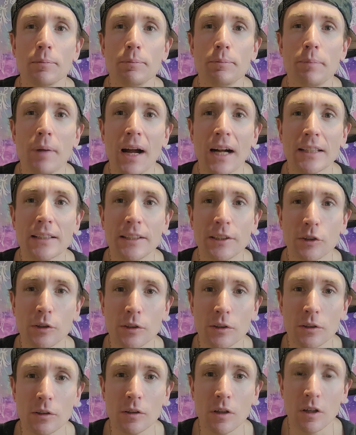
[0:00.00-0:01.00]

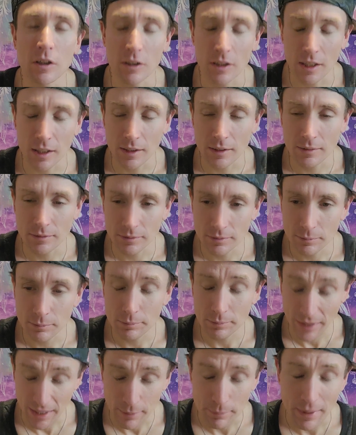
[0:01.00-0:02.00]
bacterial
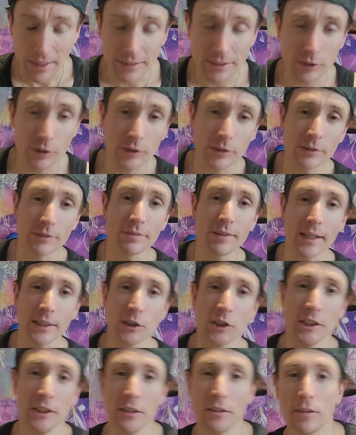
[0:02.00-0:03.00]

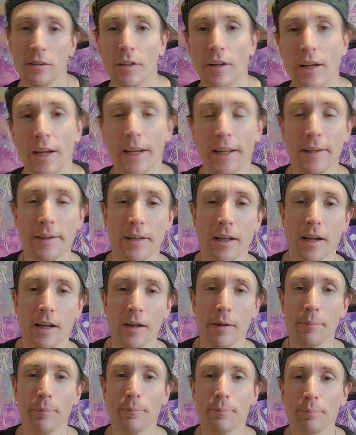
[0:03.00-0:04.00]
infection in
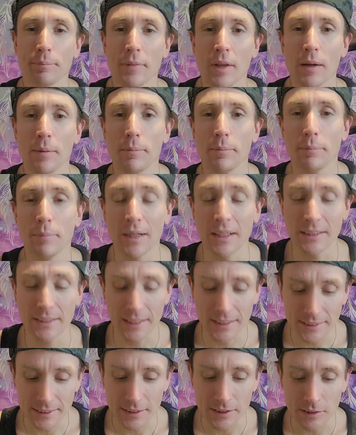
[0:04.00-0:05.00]
my
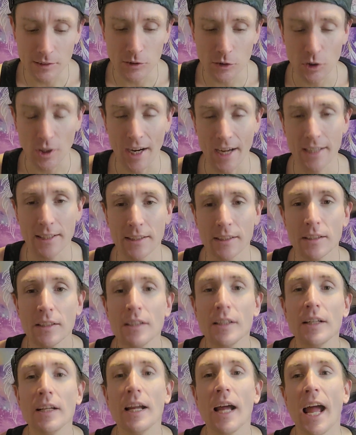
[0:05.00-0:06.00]
intestinal tract,
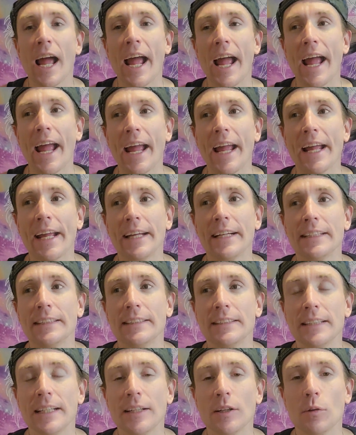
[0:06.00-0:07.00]

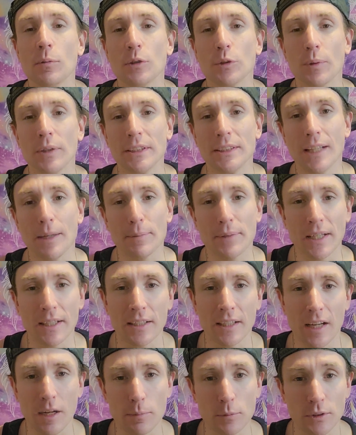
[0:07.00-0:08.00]
and it almost went septic
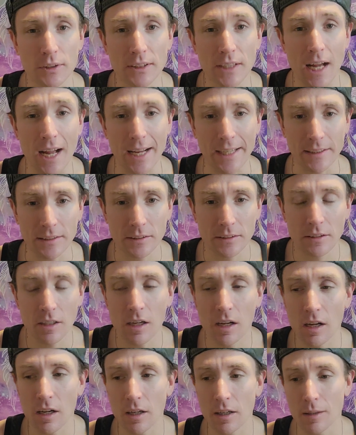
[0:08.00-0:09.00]
and I almost died.
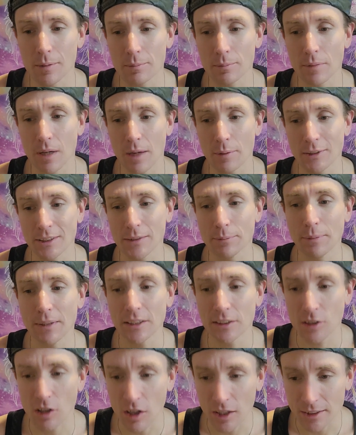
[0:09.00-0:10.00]
I was
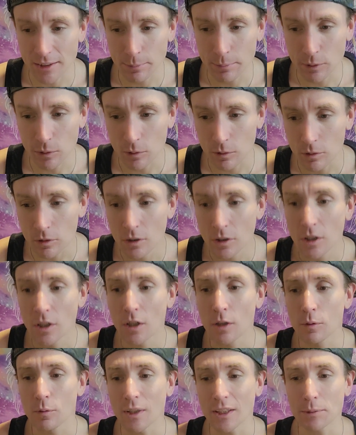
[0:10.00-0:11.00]
admitted to hospital,
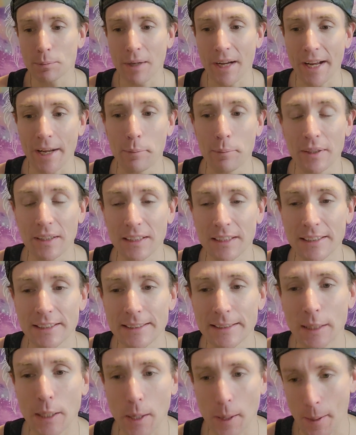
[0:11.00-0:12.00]
rushed by
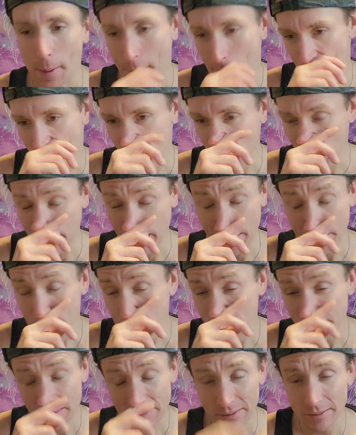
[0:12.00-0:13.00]
ambulance when I
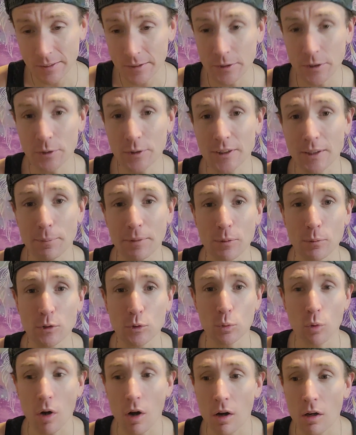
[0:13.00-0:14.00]
knew something was
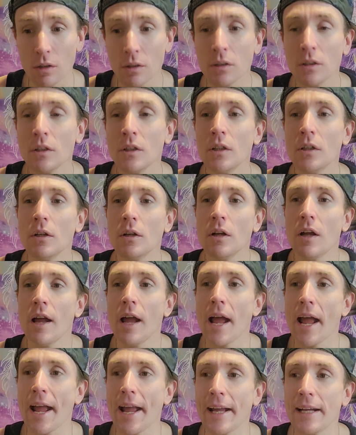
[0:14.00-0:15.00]
wrong,
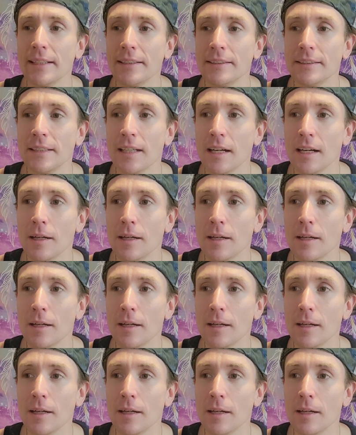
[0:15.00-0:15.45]
and